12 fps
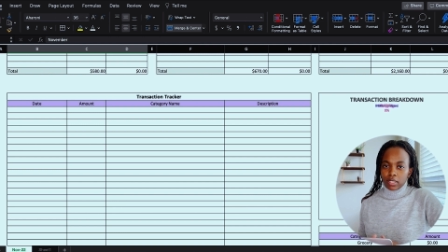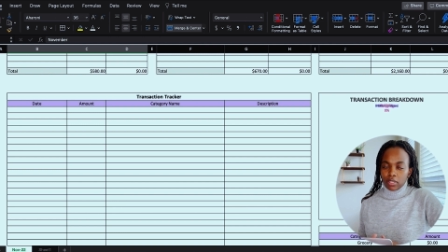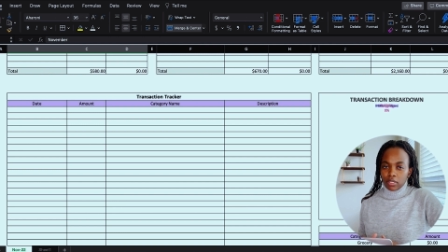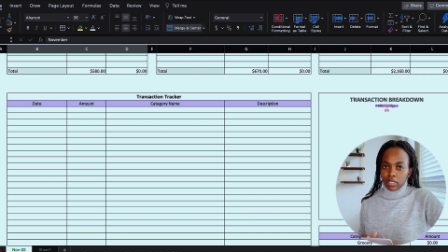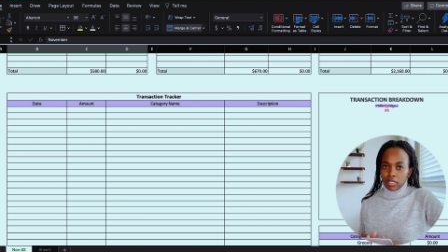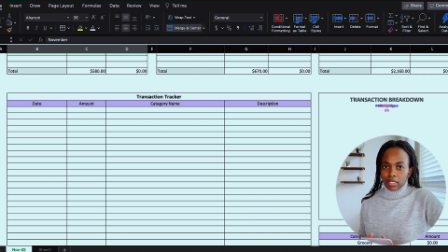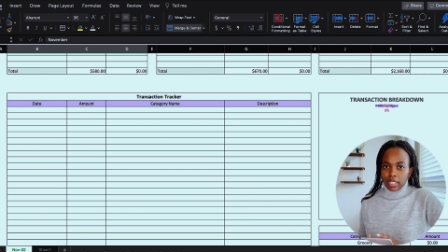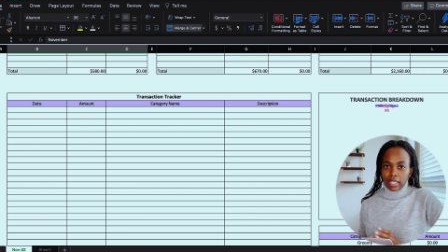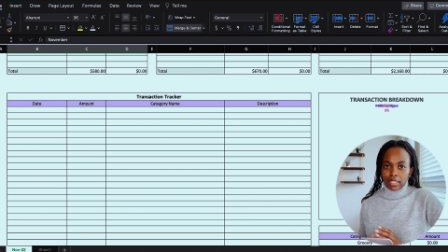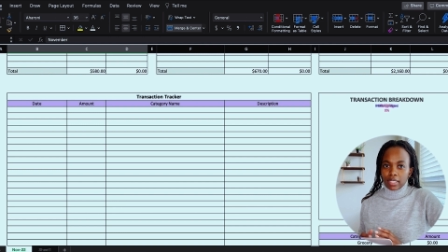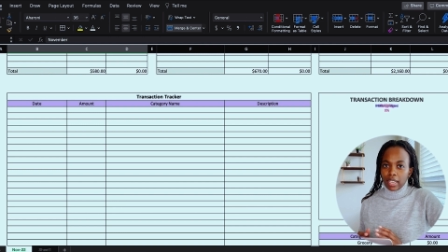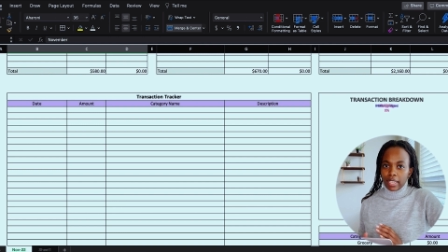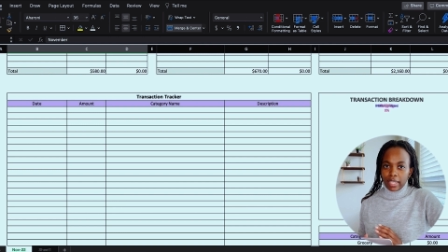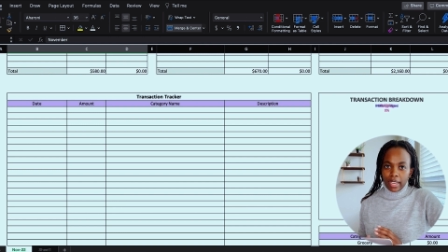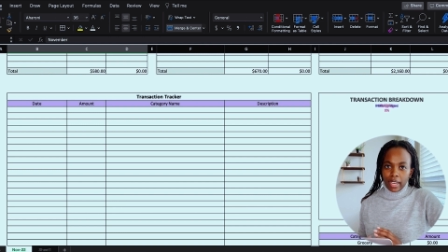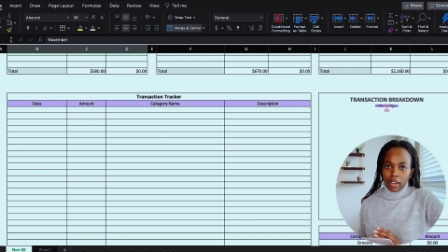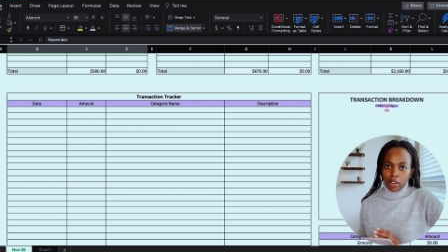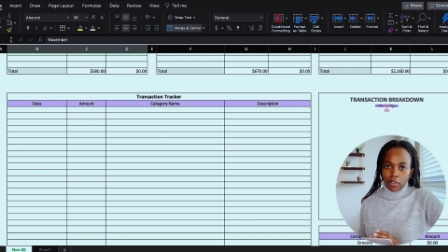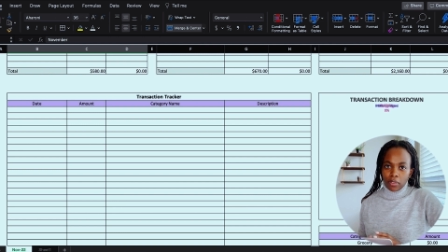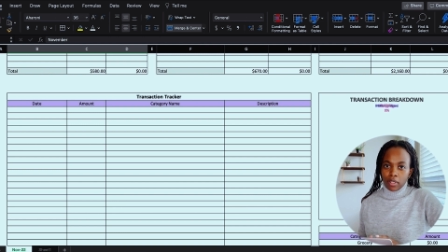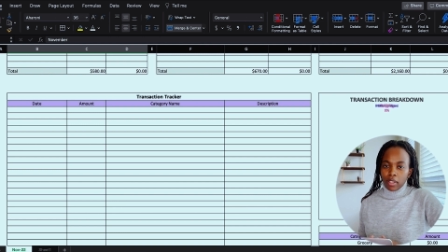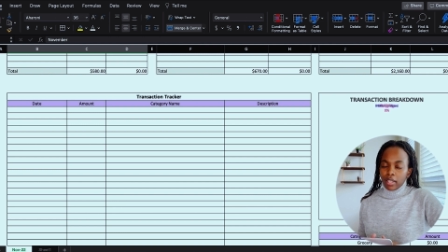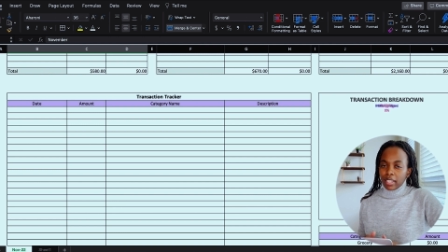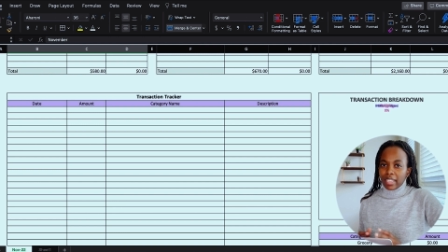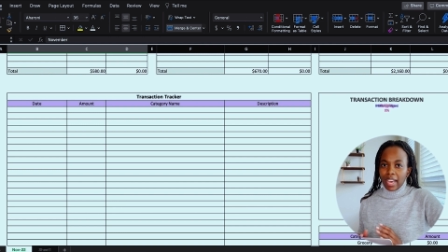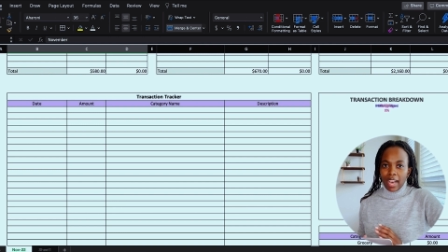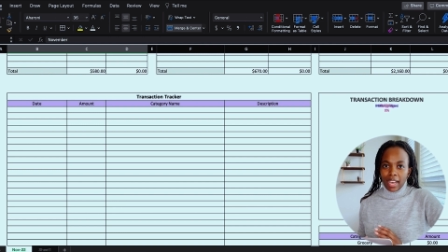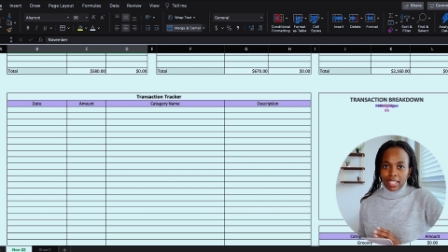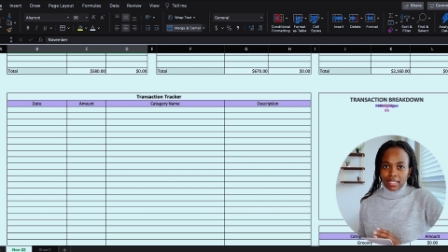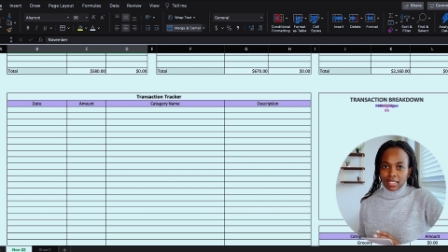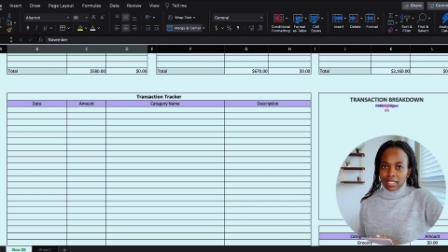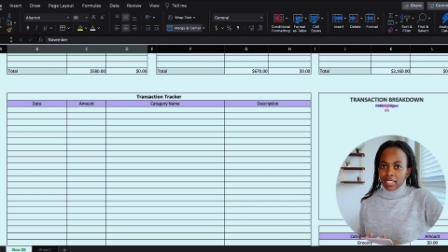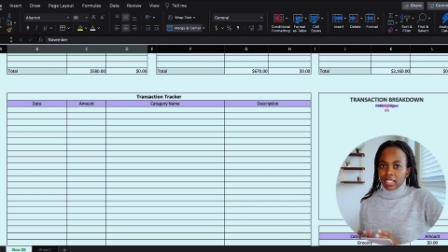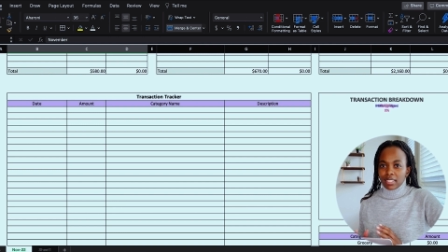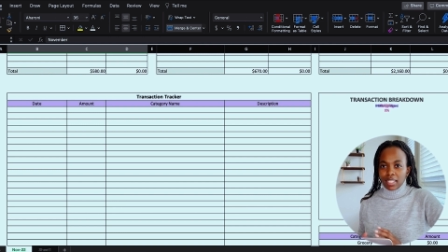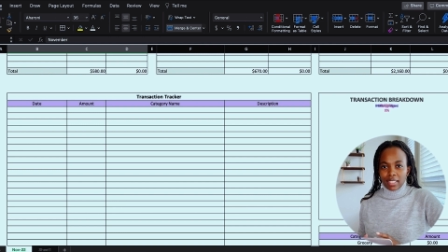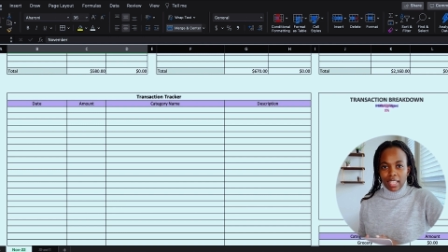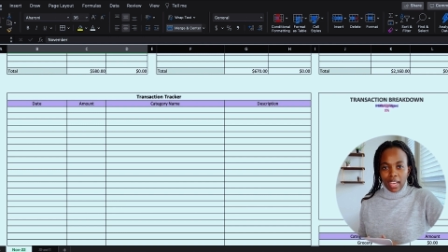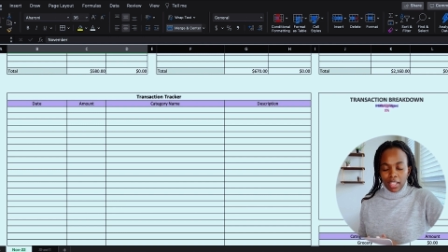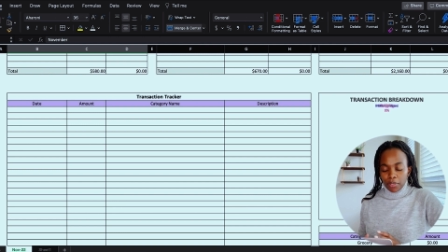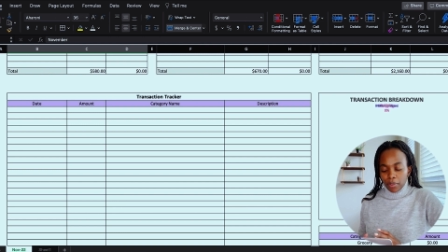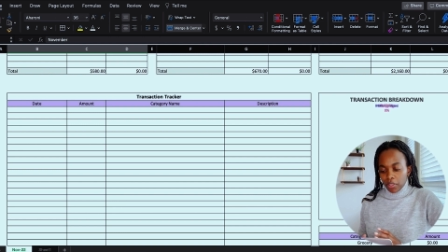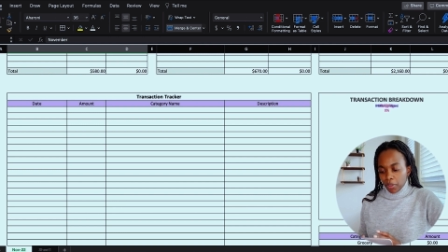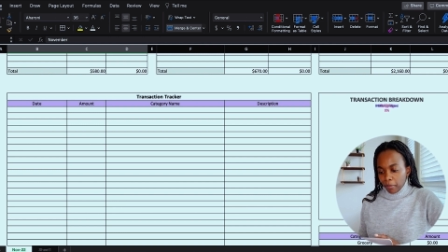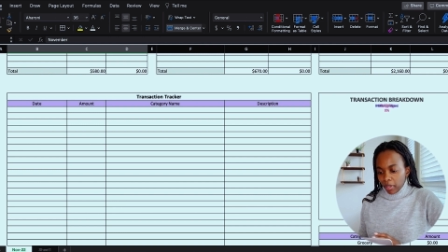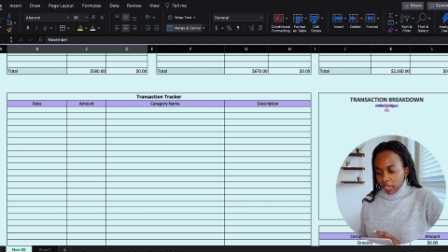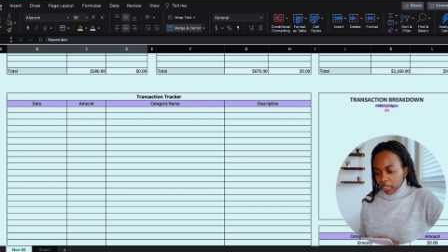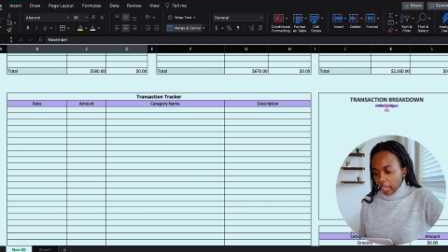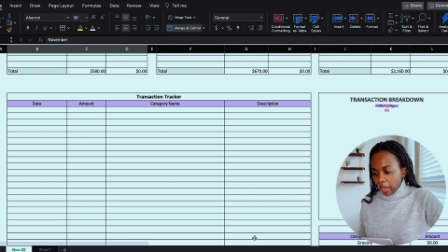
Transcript: So this is like dining out, gas, things like that throughout the month.